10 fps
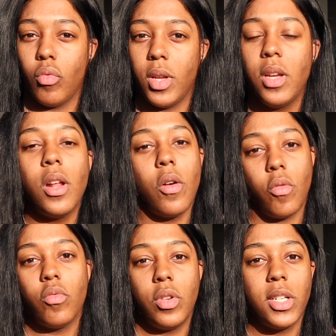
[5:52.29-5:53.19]

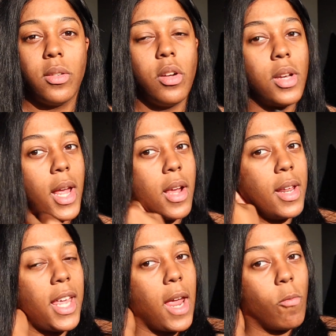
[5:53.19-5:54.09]
know, you're like gonna
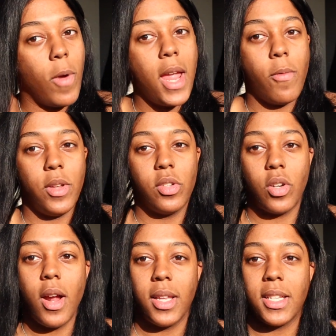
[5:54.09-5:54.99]
gain weight when you
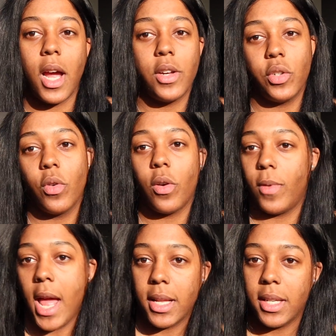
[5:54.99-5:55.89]
start this. How's you gonna
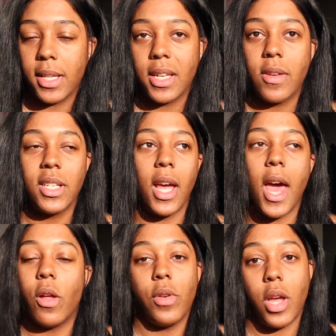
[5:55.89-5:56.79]
react to this? And I was like, I
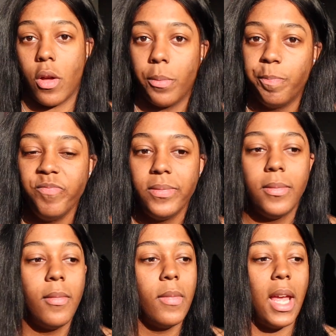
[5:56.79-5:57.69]
don't know.
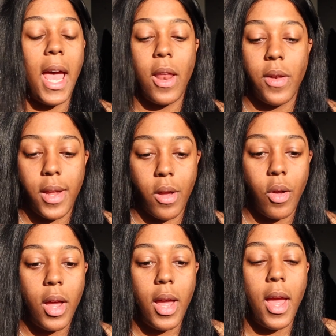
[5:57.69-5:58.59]
I don't know.
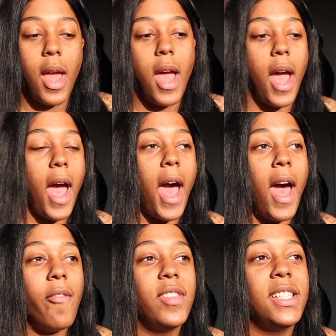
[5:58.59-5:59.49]

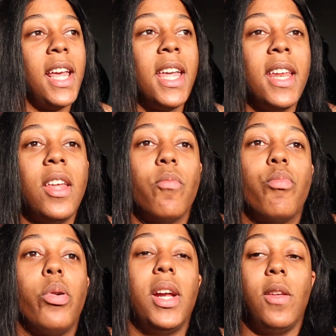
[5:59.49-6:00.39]
I've taken it
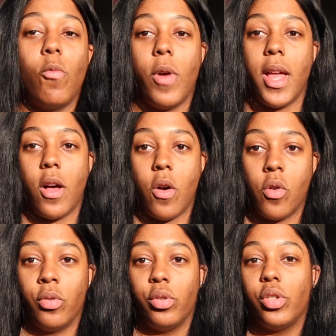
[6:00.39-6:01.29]
pretty
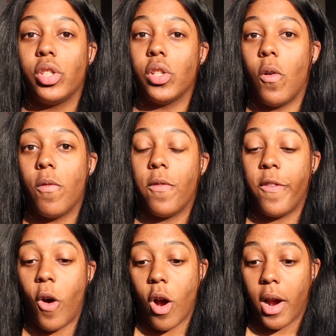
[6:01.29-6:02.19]
well so
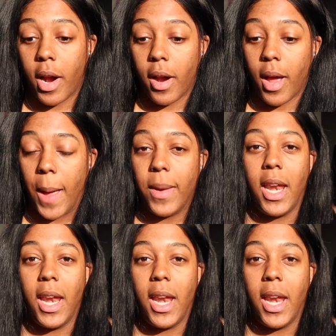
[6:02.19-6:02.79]
far. I mean,